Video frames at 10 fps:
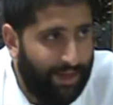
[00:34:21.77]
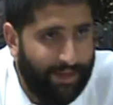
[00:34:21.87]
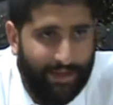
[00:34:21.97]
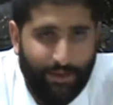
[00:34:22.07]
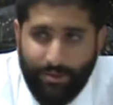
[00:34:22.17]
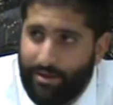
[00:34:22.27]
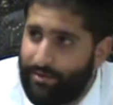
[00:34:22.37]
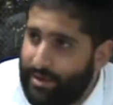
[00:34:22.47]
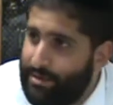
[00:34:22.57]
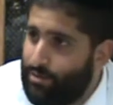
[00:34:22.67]
and he knows that if
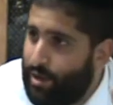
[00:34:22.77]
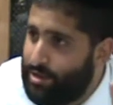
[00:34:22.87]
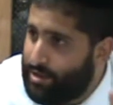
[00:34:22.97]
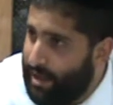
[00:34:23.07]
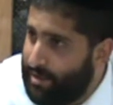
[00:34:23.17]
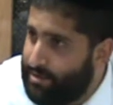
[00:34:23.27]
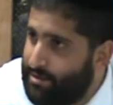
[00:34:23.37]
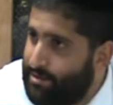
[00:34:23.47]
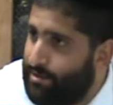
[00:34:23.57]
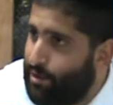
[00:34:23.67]
he doesn't wash his
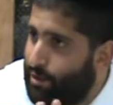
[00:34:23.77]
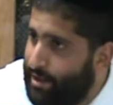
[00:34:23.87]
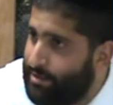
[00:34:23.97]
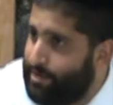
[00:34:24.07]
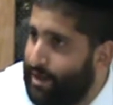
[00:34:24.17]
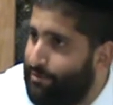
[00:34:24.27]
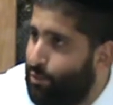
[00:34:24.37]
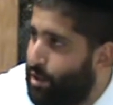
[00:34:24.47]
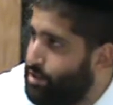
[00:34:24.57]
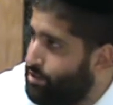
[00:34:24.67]
hands, the Kohen's gonna have to
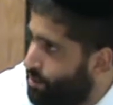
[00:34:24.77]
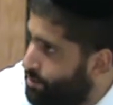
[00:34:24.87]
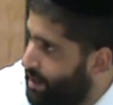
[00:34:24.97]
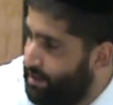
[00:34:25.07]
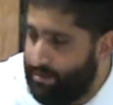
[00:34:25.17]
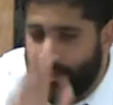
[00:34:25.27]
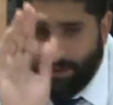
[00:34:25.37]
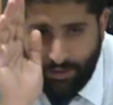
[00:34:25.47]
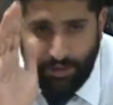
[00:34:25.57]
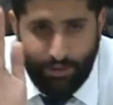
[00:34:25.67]
wash his own hands,
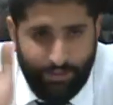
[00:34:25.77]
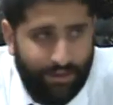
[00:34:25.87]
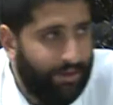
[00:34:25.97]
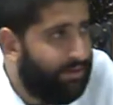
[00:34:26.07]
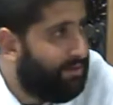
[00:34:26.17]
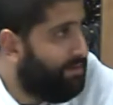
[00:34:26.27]
and so be it.